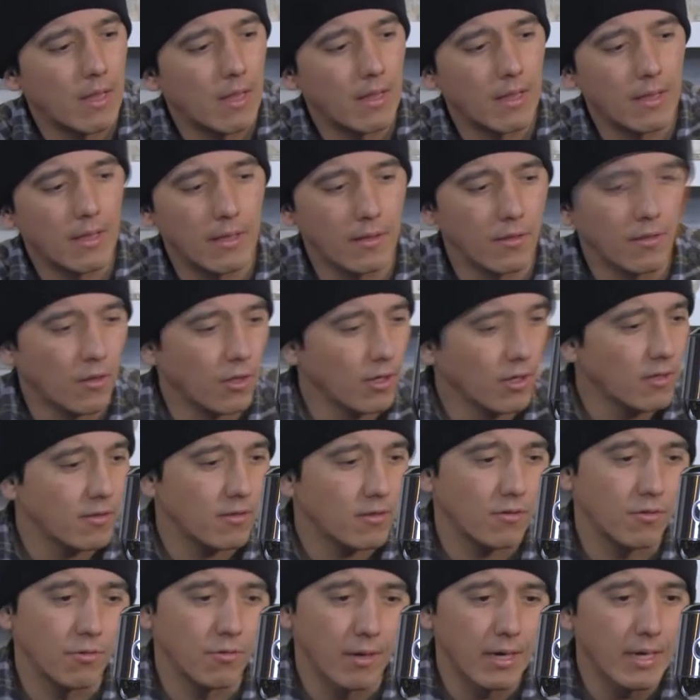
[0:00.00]
It
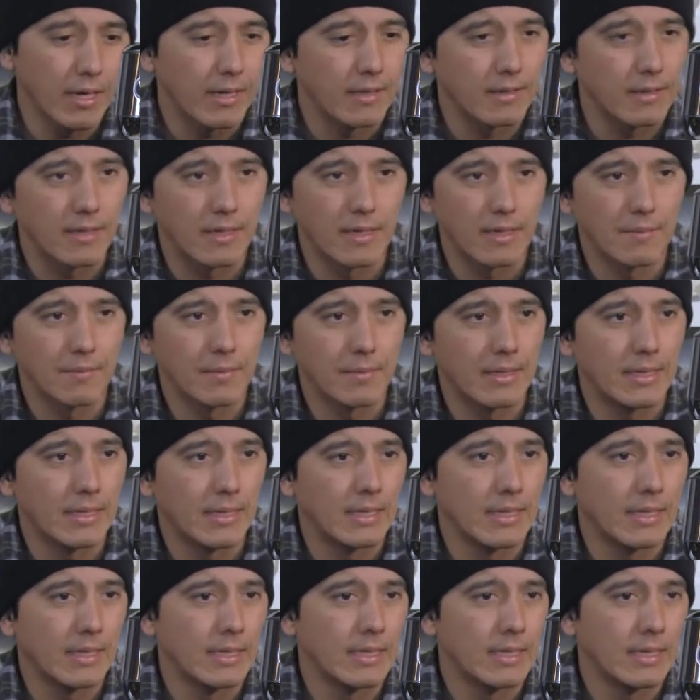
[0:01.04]
looks great. I
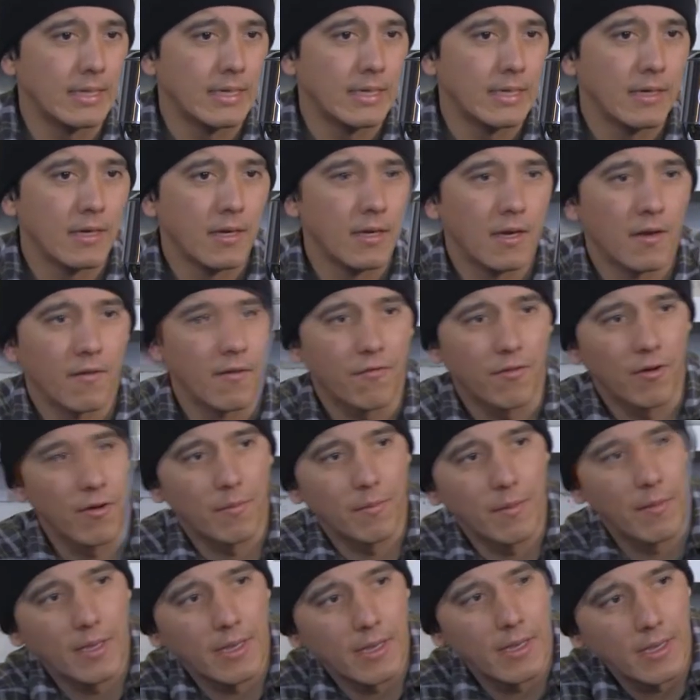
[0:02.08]
mean,
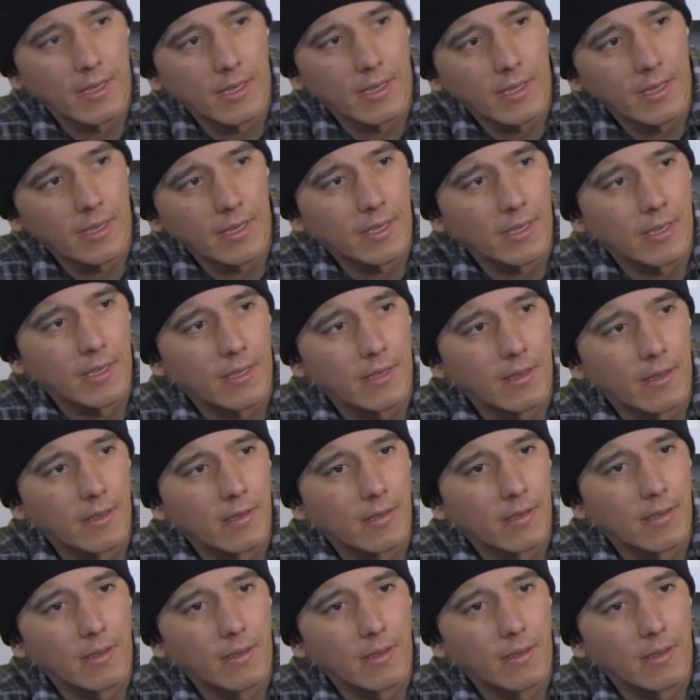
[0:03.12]
from a